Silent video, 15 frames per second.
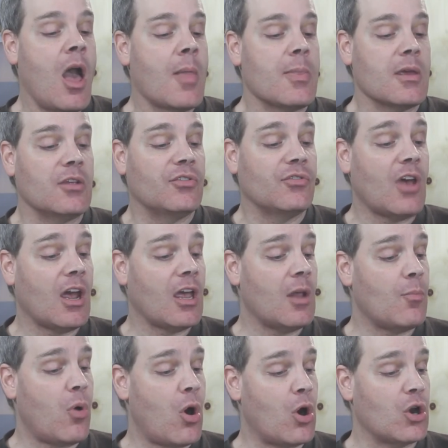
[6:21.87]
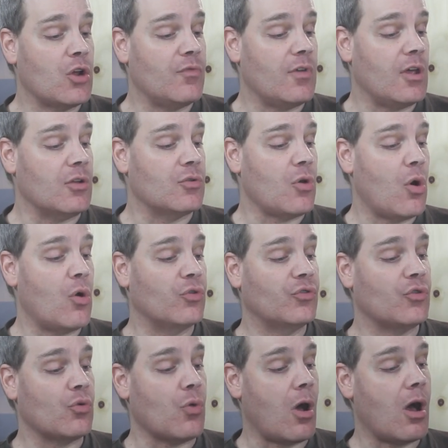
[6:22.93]
The second part of it goes
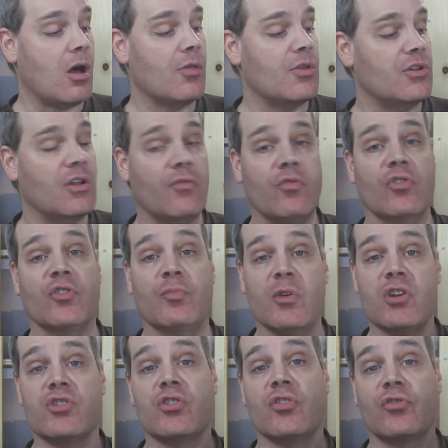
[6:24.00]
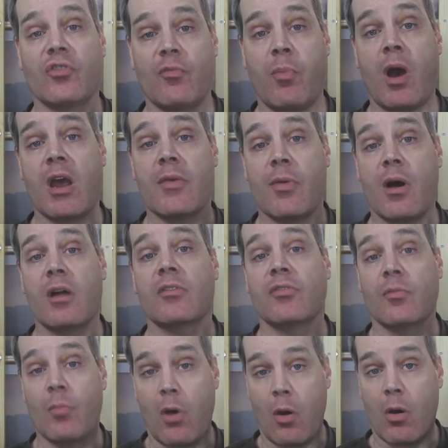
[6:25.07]
through all the different species of pythons
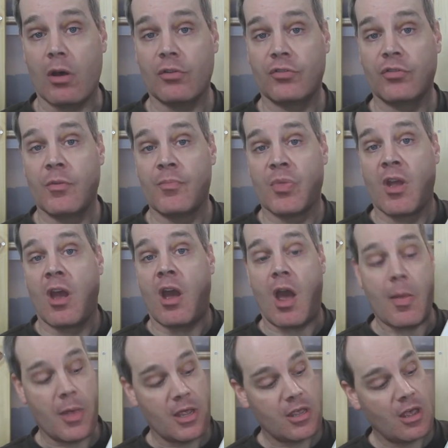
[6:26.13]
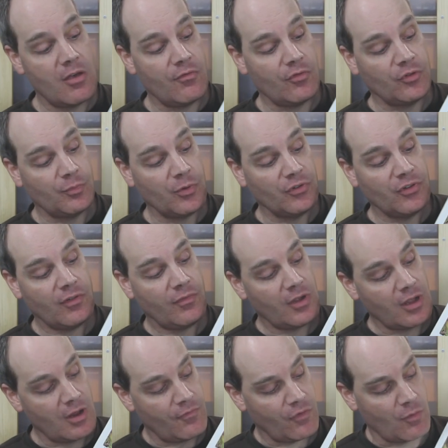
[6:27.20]
and boas, and they give
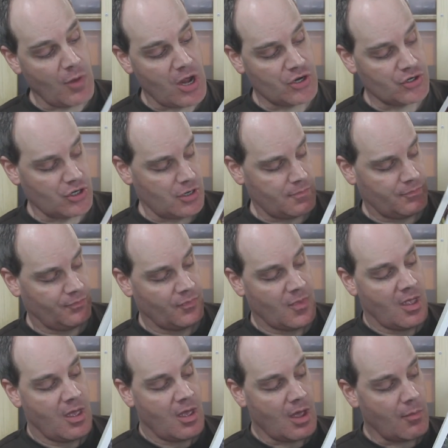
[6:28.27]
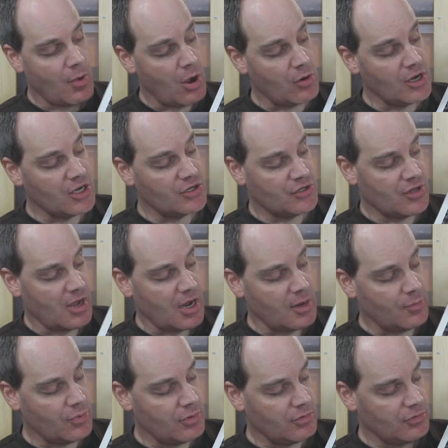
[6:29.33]
specific information about each
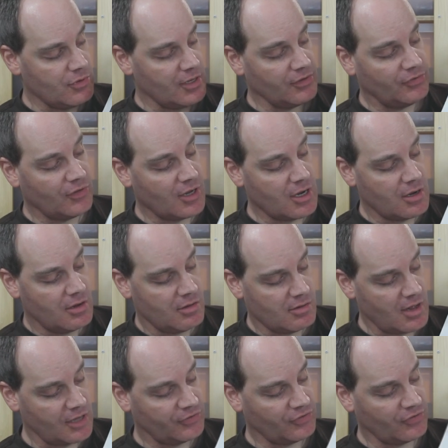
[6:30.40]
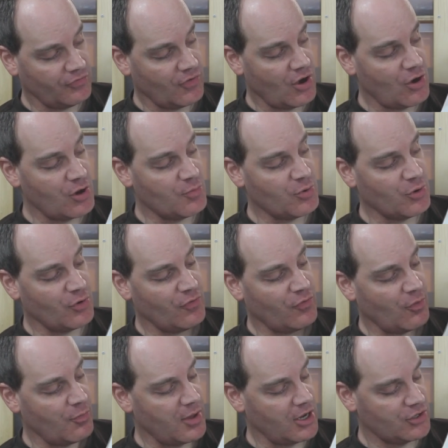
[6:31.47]
type. You can see lots of very
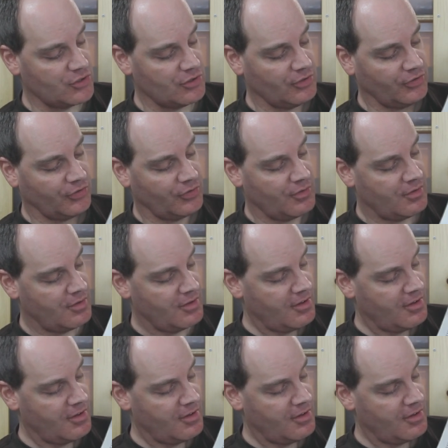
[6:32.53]
beautiful pictures.